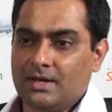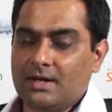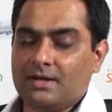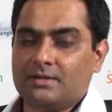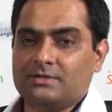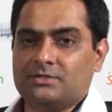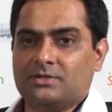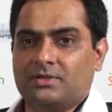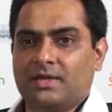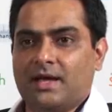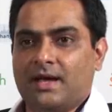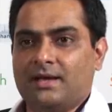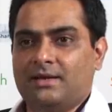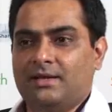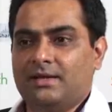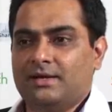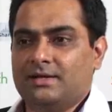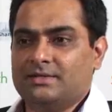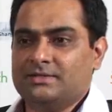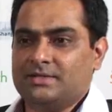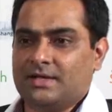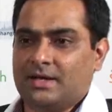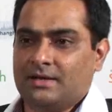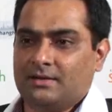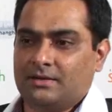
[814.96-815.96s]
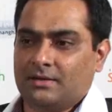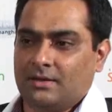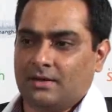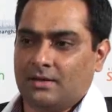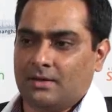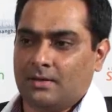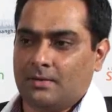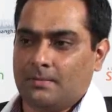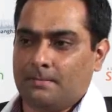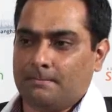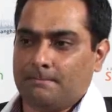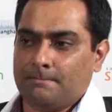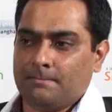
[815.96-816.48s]
Yeah. So the idea is that
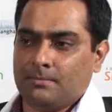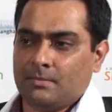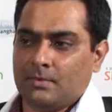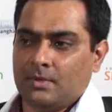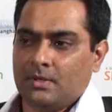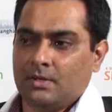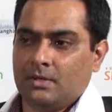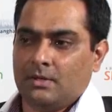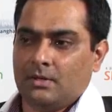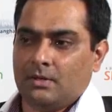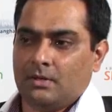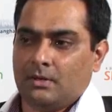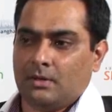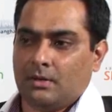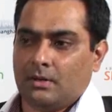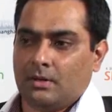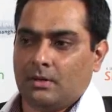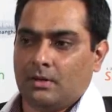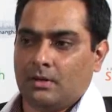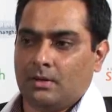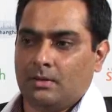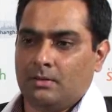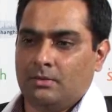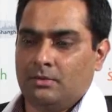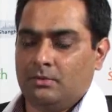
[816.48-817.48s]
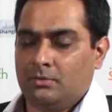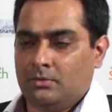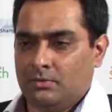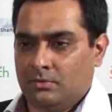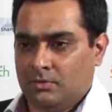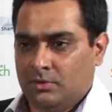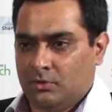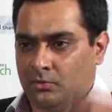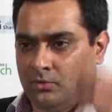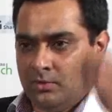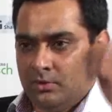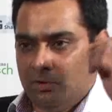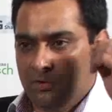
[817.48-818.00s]

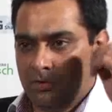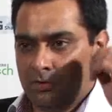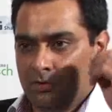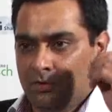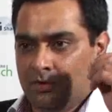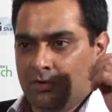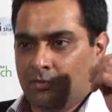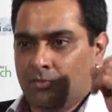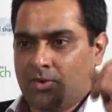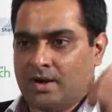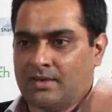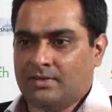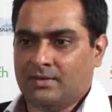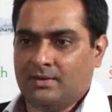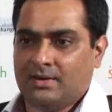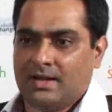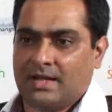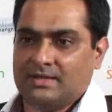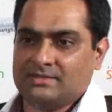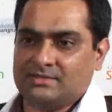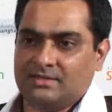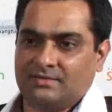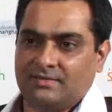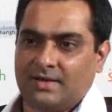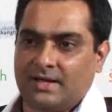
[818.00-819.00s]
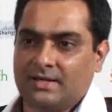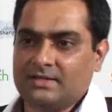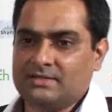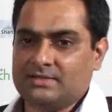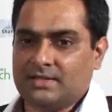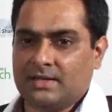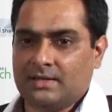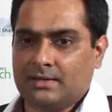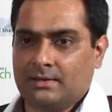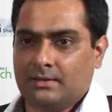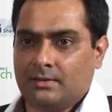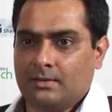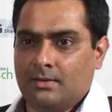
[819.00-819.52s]
you can wear the glass
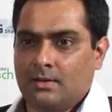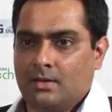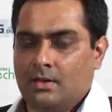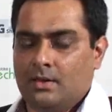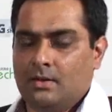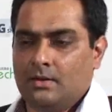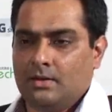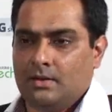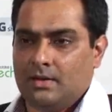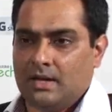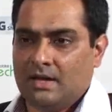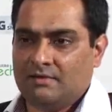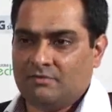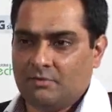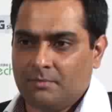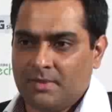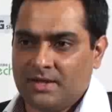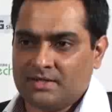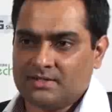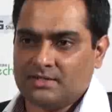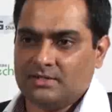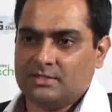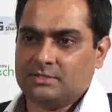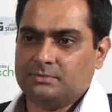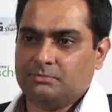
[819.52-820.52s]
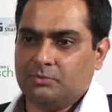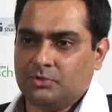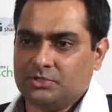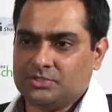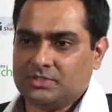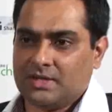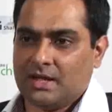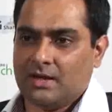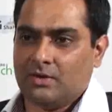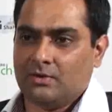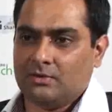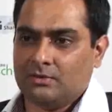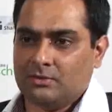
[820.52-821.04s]
device and information is
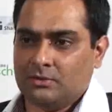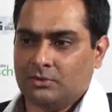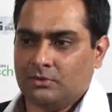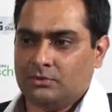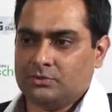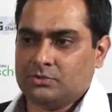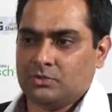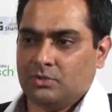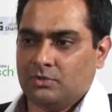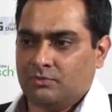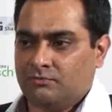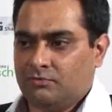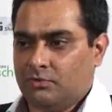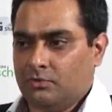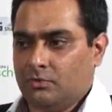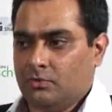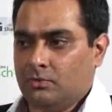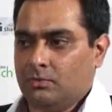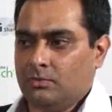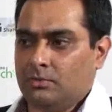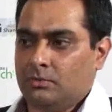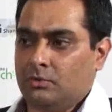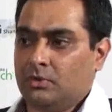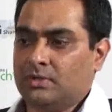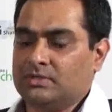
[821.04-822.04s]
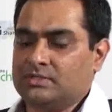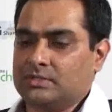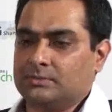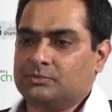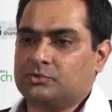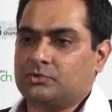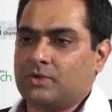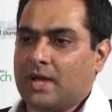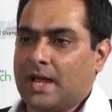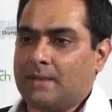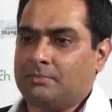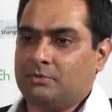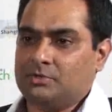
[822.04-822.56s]
pushed out to you. So if you can
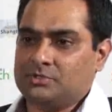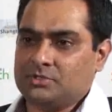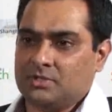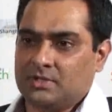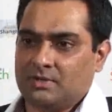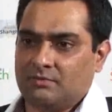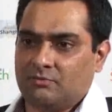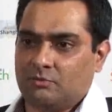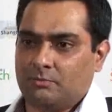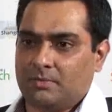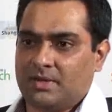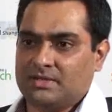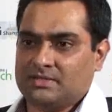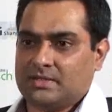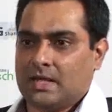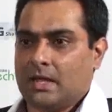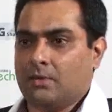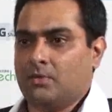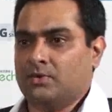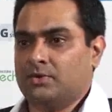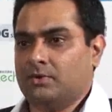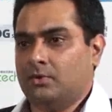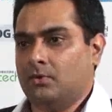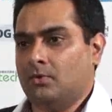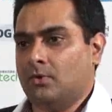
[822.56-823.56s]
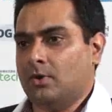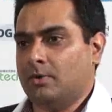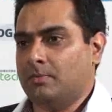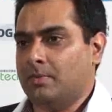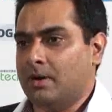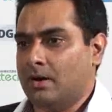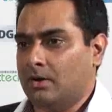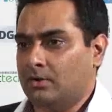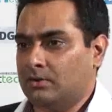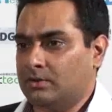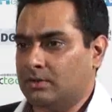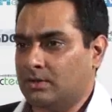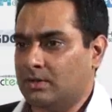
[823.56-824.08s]
subscribe to certain information. I want to know
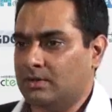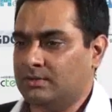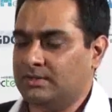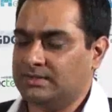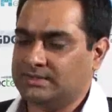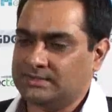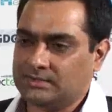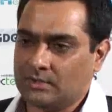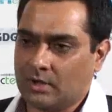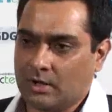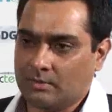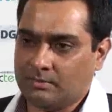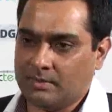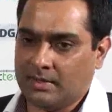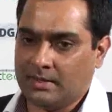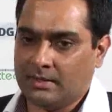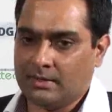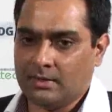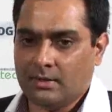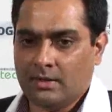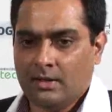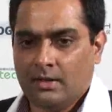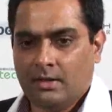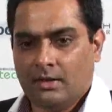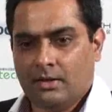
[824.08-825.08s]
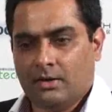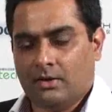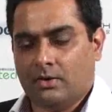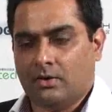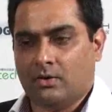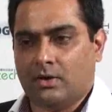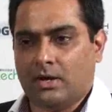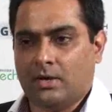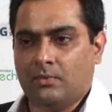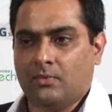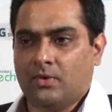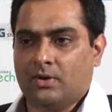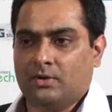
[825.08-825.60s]
about this topic,
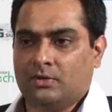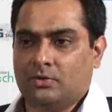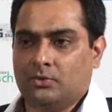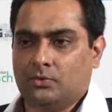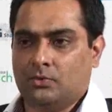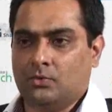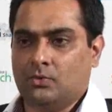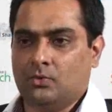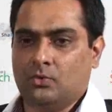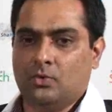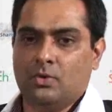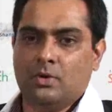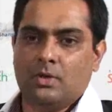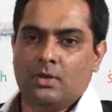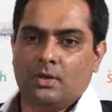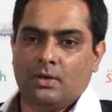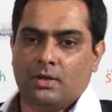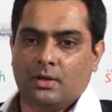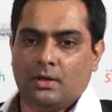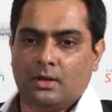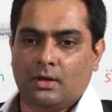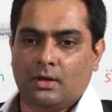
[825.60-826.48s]
or I want to